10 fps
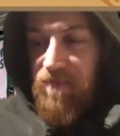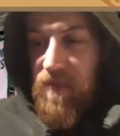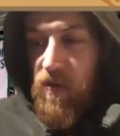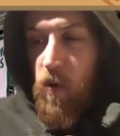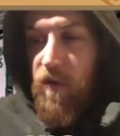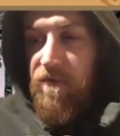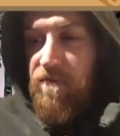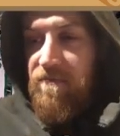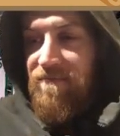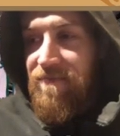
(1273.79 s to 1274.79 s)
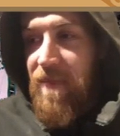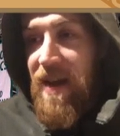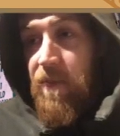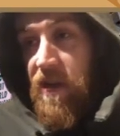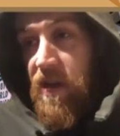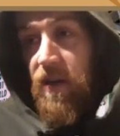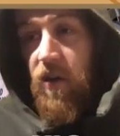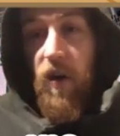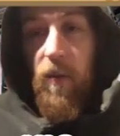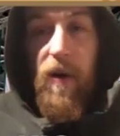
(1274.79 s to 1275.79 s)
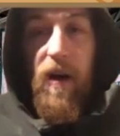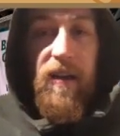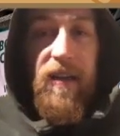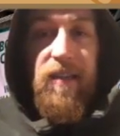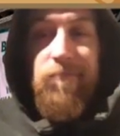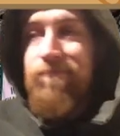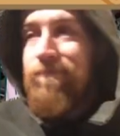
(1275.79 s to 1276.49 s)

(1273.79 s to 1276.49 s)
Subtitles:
sort of maybe gone about it